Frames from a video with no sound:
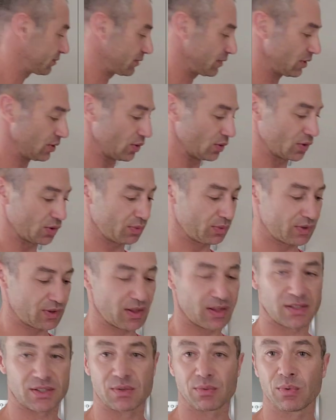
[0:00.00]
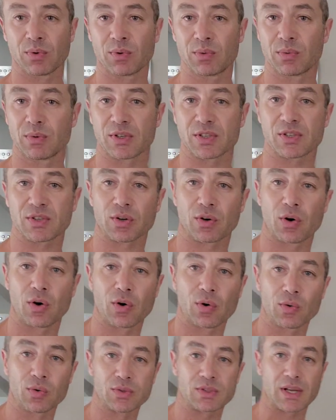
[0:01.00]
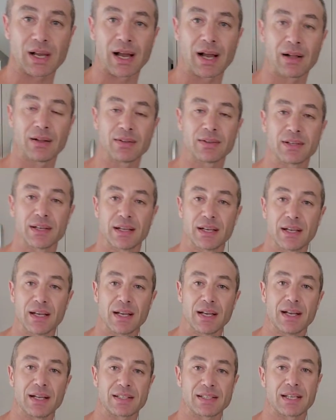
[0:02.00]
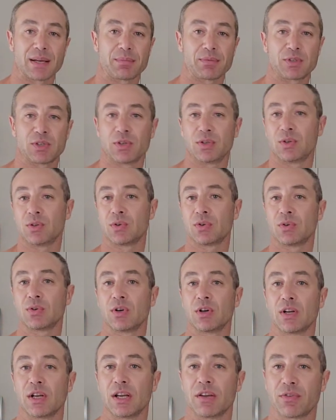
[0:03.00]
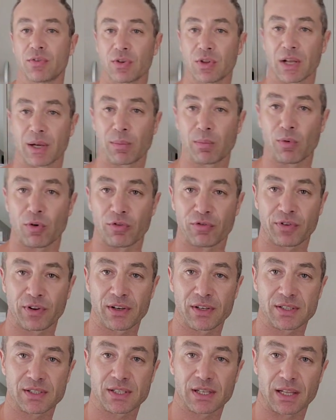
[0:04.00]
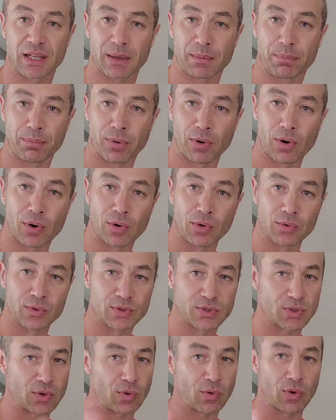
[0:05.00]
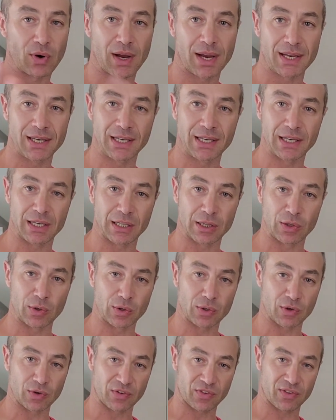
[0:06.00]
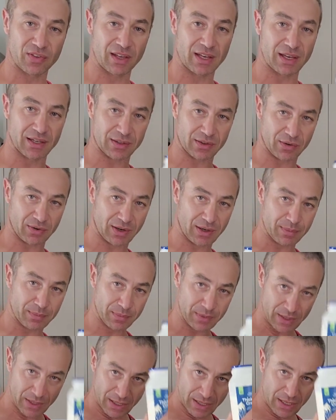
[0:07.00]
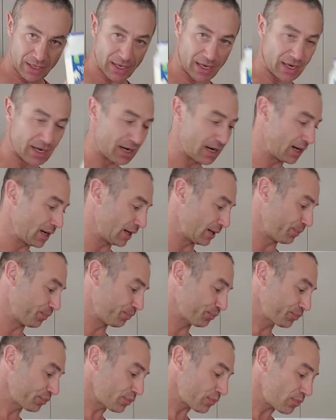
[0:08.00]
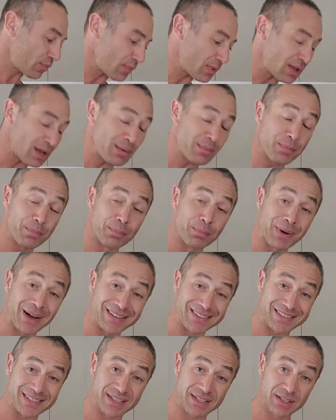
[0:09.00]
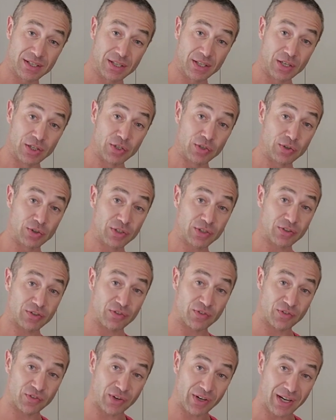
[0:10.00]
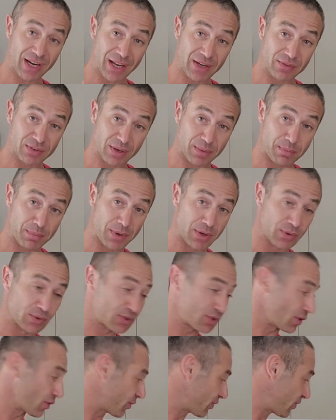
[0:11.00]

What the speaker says: Look, whether it's Woolworths, Coles, Aldi, it's up to you. If you'd like more fancy, like Paul's or any local thickened cream, but you need 300 mils of